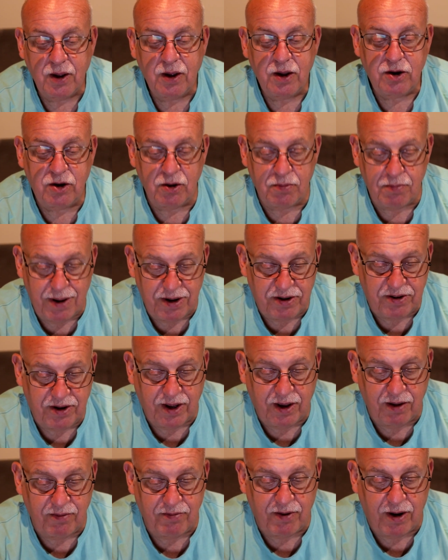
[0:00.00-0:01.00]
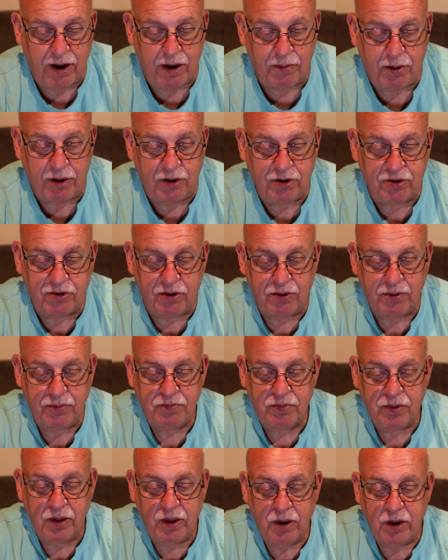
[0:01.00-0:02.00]
domestic environments.
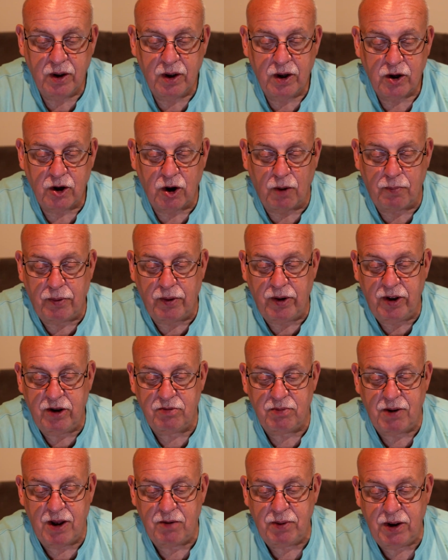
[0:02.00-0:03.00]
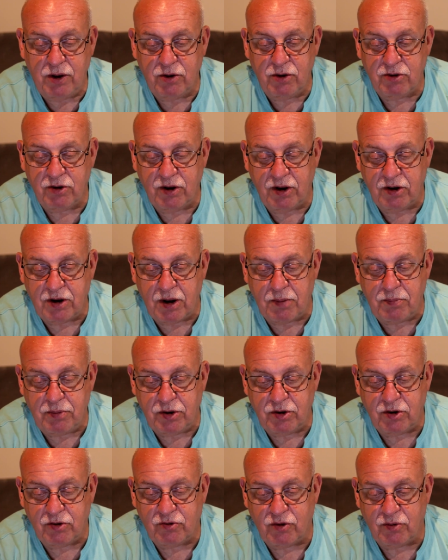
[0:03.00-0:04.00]
Copperies may be used at
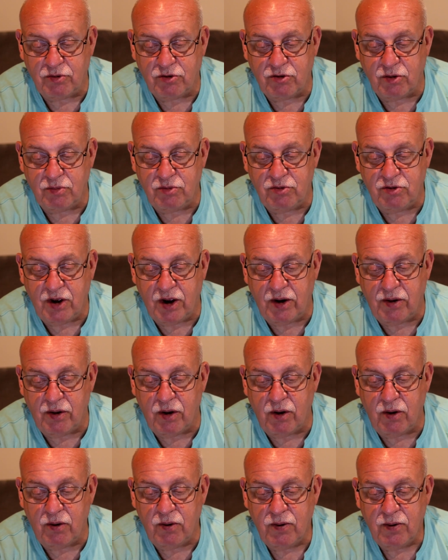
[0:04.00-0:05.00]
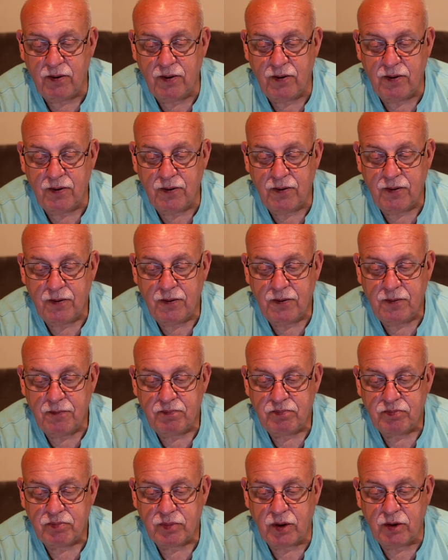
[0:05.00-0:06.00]
temperatures from sub-0
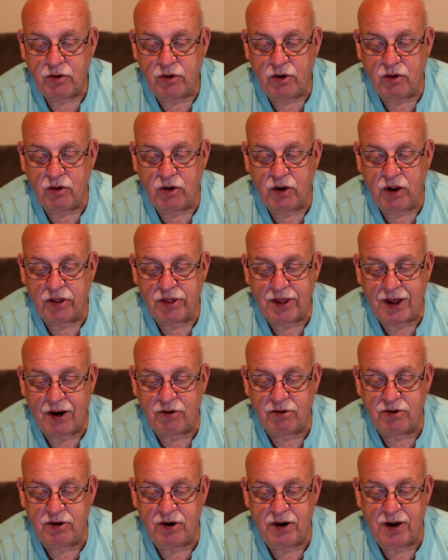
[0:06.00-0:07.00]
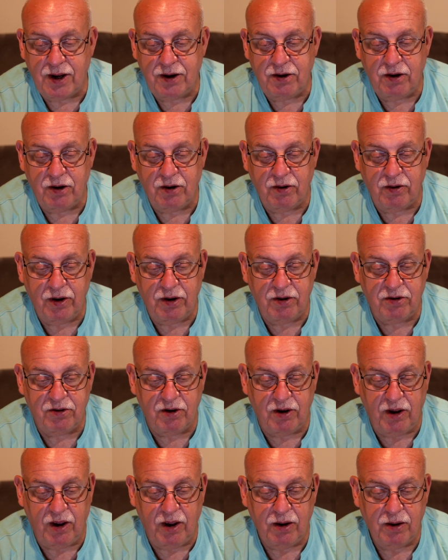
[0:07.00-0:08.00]
to 1090 degrees
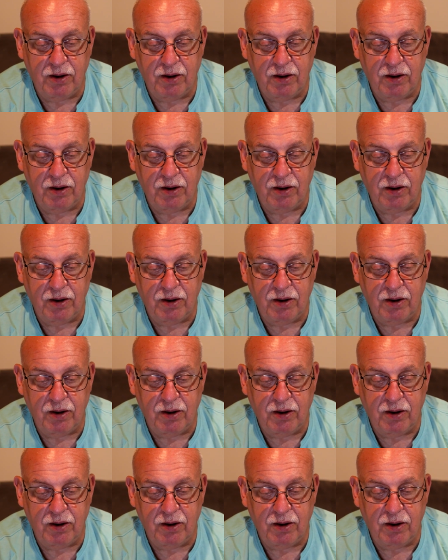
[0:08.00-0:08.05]
C.